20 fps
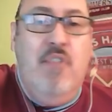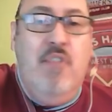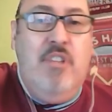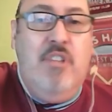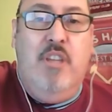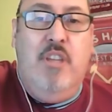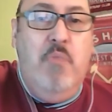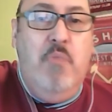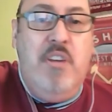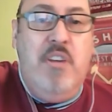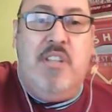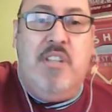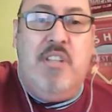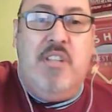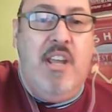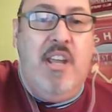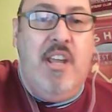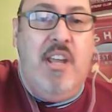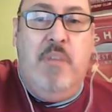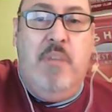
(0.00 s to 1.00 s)
no clue
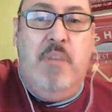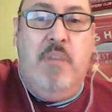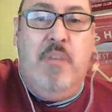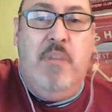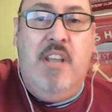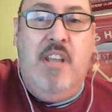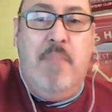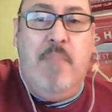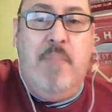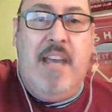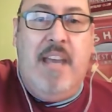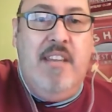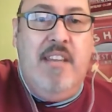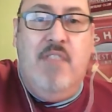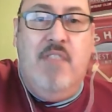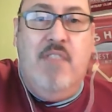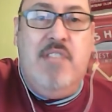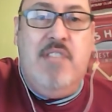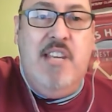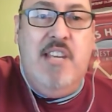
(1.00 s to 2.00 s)
what it's like when, you know,
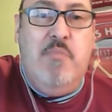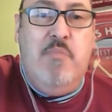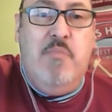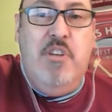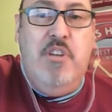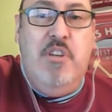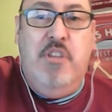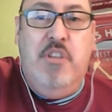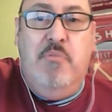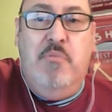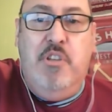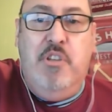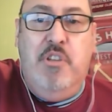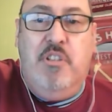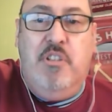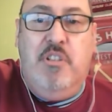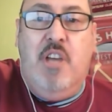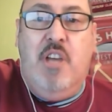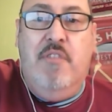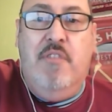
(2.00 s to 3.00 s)
back in those days when
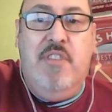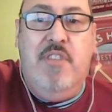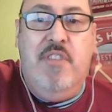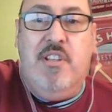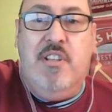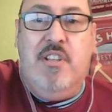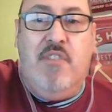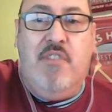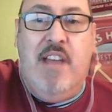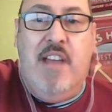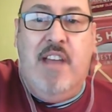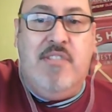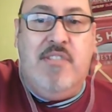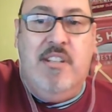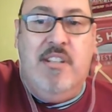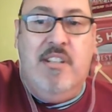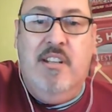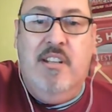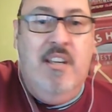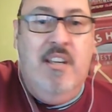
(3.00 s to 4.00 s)
you'd go to visit grounds and,